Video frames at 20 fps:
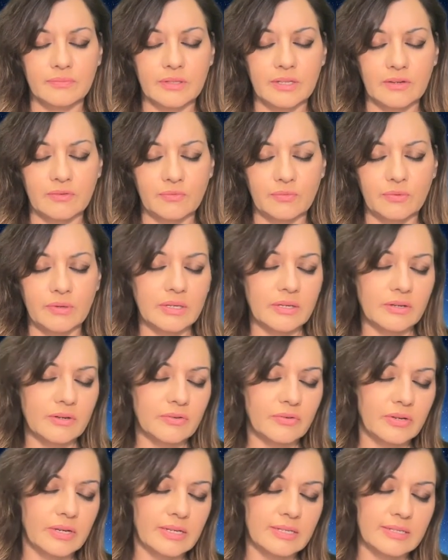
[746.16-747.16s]
If we can
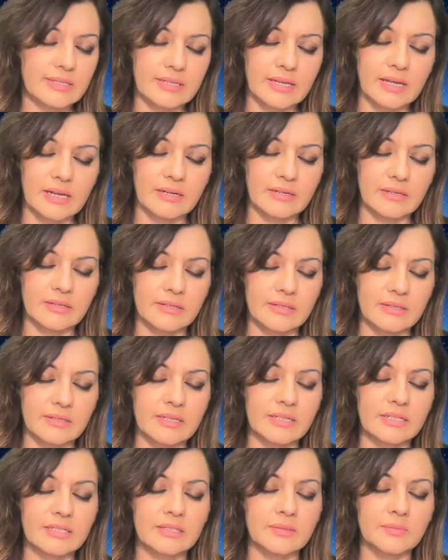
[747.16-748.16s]
create sadness
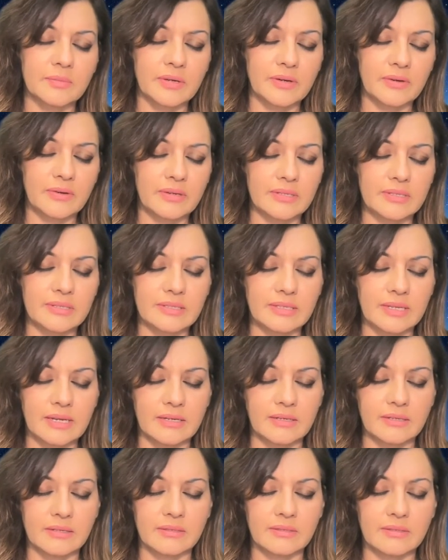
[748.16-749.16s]
and experience
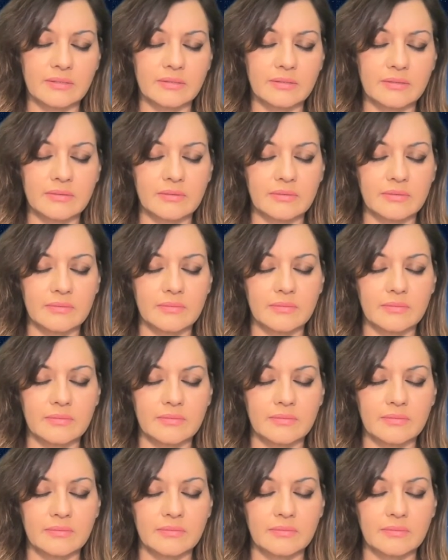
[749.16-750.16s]
sadness,
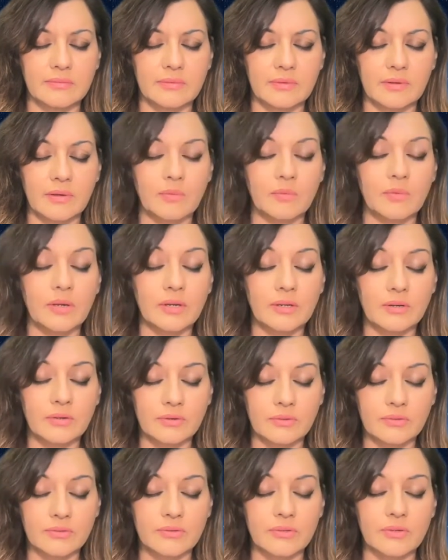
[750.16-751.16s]
we can
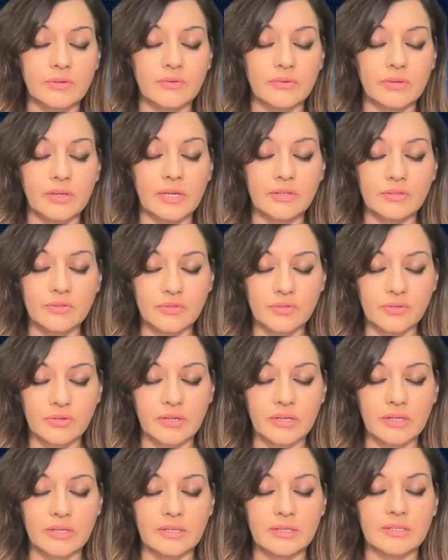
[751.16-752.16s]
also create joy
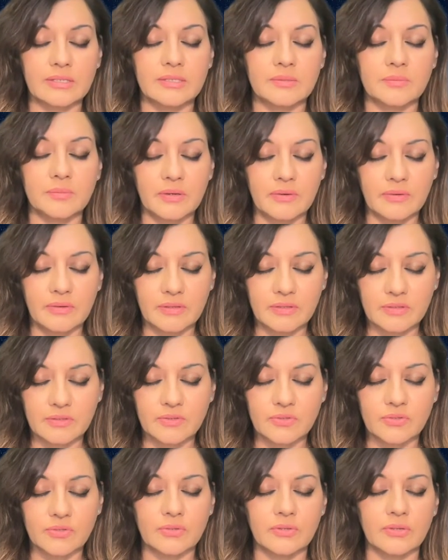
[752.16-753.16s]
and experience
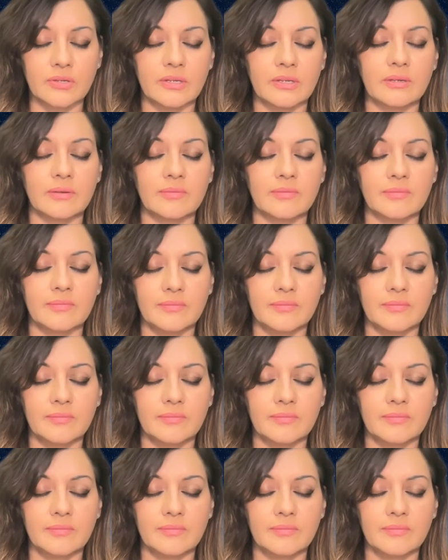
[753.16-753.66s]
joy.